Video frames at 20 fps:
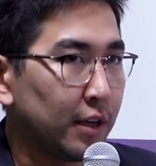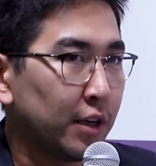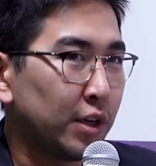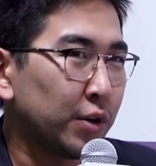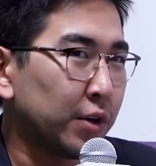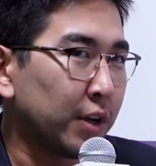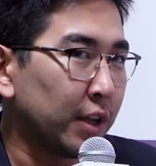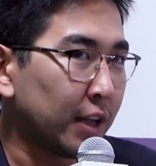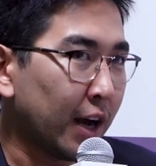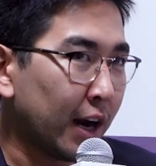
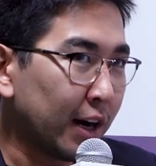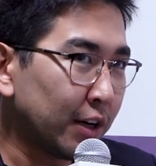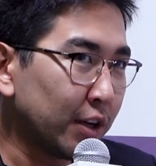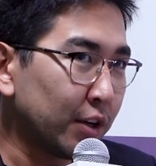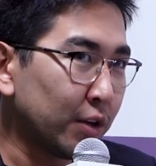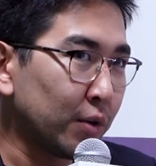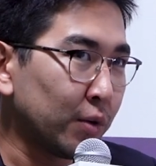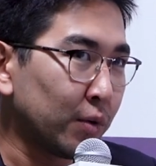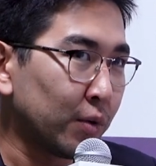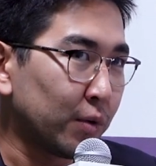You can
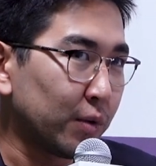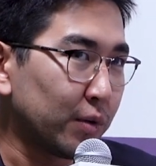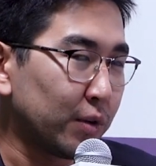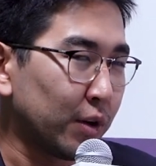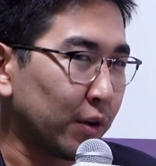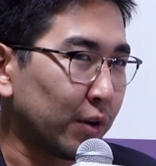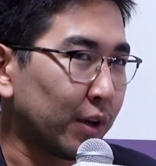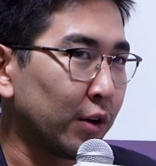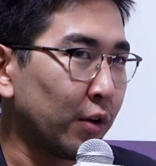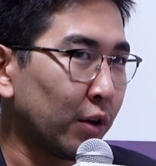argue
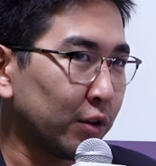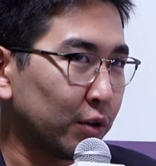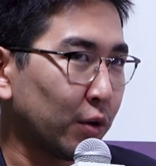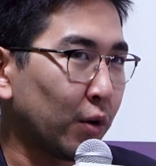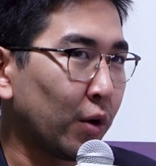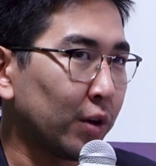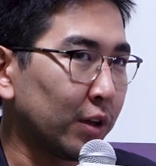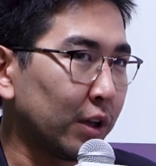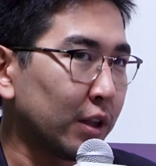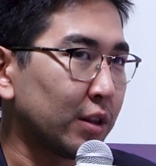you cannot
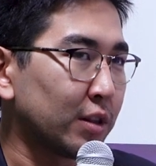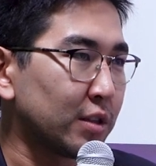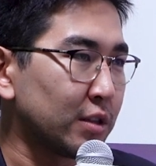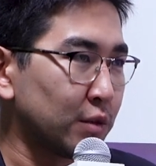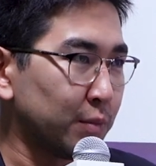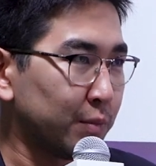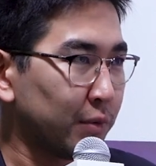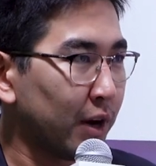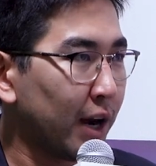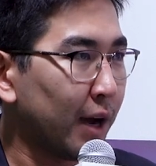call it
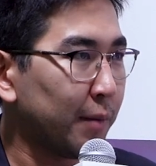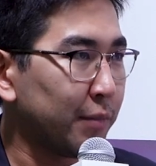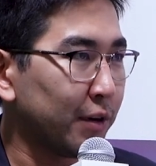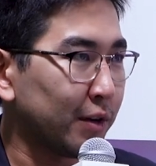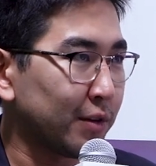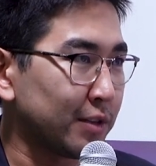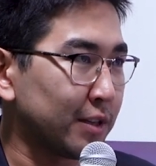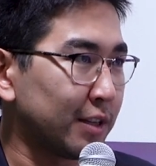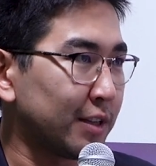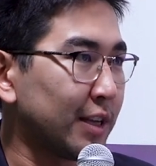super app
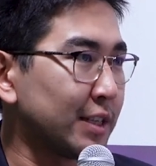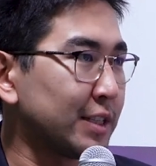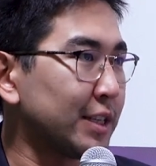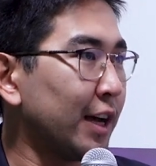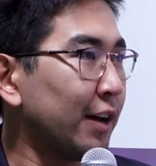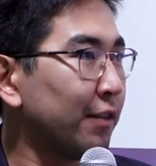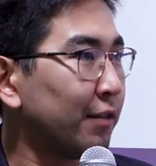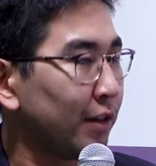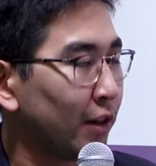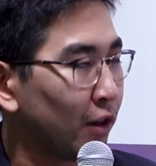because it doesn't
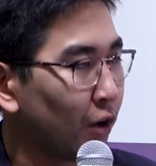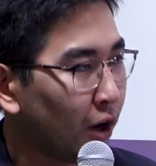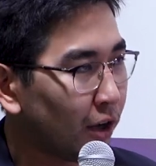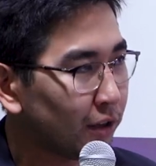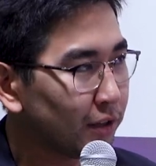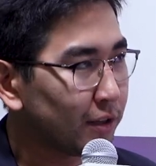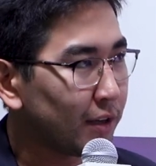have a lot.